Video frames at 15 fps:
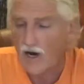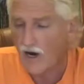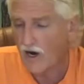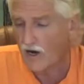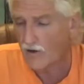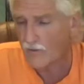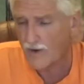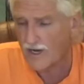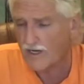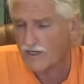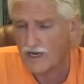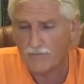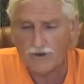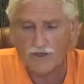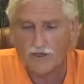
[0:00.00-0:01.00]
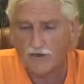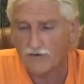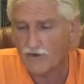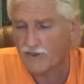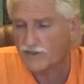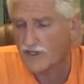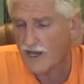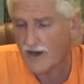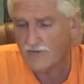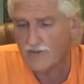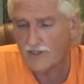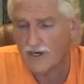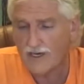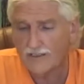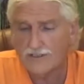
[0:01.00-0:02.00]
are weak, how many nerve rings do you have in
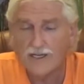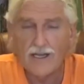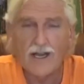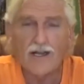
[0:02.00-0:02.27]
your eyes,